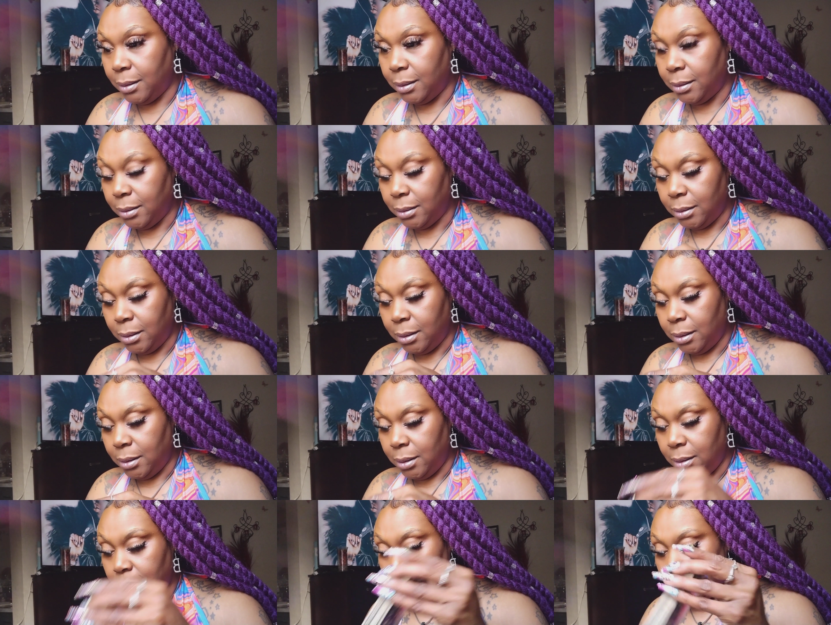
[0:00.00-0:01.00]

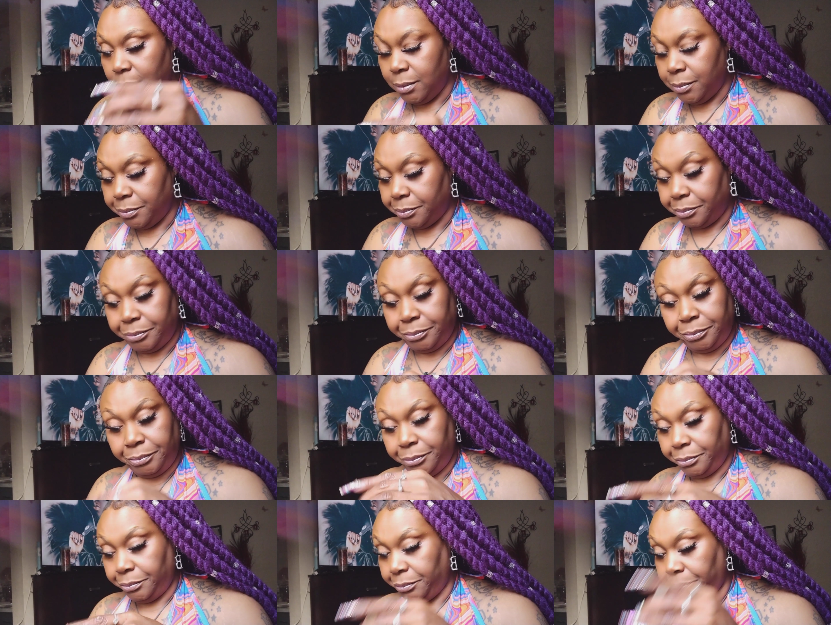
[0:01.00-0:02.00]

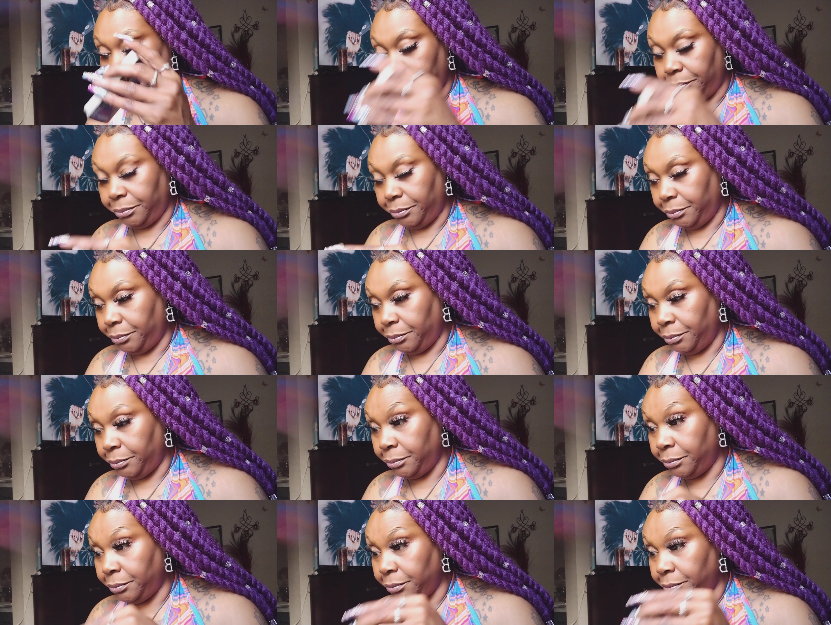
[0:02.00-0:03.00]

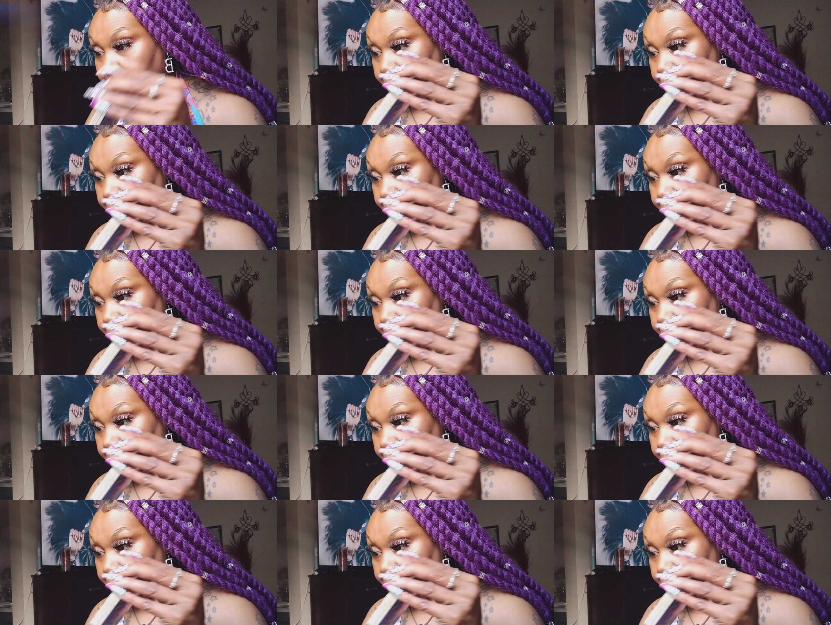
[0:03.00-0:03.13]
[no speech]